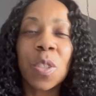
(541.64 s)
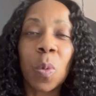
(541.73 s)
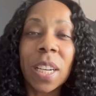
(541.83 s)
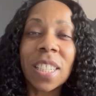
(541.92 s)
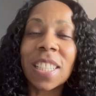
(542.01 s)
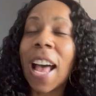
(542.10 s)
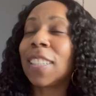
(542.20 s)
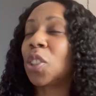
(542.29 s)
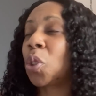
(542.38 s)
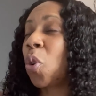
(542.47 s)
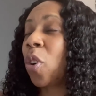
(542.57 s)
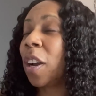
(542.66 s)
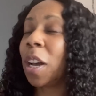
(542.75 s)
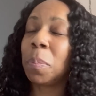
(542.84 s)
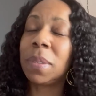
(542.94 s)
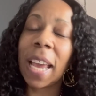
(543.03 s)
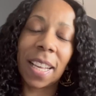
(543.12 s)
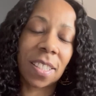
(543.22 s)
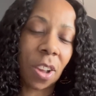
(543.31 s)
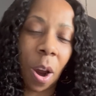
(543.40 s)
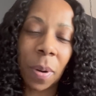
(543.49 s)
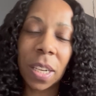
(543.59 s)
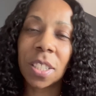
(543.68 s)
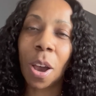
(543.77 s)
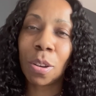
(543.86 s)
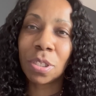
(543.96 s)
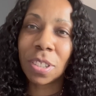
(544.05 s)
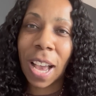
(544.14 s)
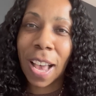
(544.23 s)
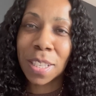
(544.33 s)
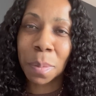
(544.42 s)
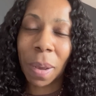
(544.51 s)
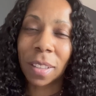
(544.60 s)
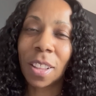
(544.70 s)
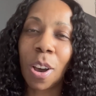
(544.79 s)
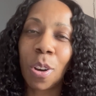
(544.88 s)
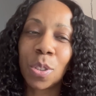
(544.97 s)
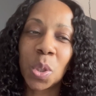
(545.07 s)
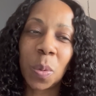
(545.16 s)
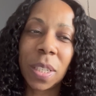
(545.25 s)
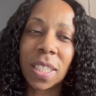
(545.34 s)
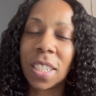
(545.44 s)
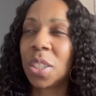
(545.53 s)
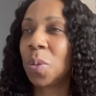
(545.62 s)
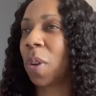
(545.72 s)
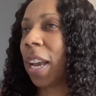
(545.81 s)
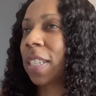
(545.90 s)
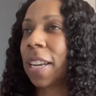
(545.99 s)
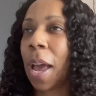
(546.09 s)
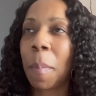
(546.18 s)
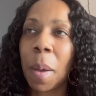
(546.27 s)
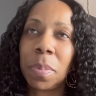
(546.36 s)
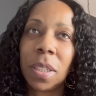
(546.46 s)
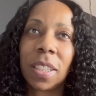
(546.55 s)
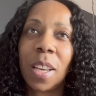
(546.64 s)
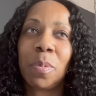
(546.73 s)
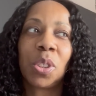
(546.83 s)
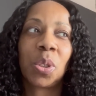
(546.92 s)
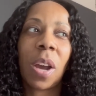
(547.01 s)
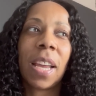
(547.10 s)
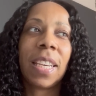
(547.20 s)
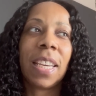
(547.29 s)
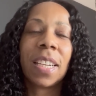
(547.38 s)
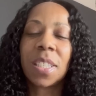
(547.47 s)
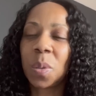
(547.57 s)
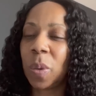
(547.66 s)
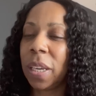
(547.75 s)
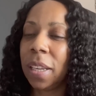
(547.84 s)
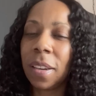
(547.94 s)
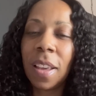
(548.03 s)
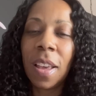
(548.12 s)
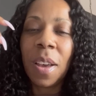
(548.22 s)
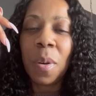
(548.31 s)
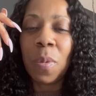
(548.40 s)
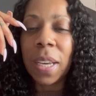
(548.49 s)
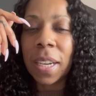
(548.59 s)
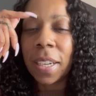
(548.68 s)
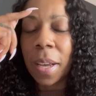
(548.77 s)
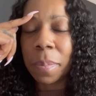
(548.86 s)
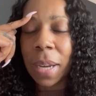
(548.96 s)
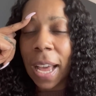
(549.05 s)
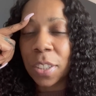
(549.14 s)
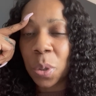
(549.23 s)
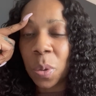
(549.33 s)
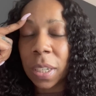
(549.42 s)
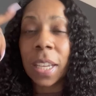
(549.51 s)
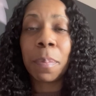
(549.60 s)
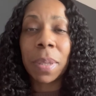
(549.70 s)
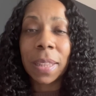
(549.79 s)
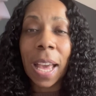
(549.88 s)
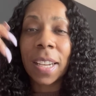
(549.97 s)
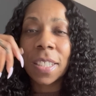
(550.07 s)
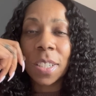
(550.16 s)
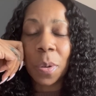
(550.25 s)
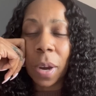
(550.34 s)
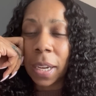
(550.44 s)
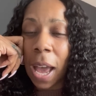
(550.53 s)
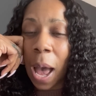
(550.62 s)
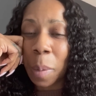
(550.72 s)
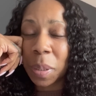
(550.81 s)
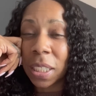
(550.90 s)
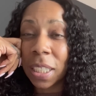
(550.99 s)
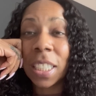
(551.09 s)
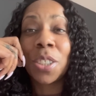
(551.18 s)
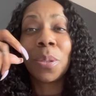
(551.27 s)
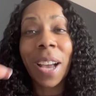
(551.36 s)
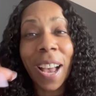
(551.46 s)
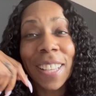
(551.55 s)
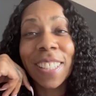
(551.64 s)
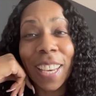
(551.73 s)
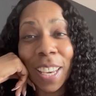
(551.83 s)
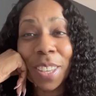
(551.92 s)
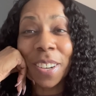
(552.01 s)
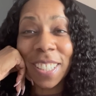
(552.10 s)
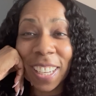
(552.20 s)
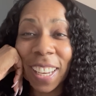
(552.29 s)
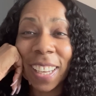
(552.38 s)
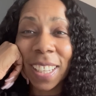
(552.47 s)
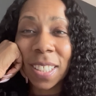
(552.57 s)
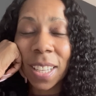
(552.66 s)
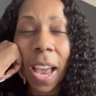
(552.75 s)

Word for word: Renaissance tour updates. I already told you guys about the whole suite situation, how my book club was trying to get a suite. We ended up not doing it, but that is a great option. Did you guys get your tickets?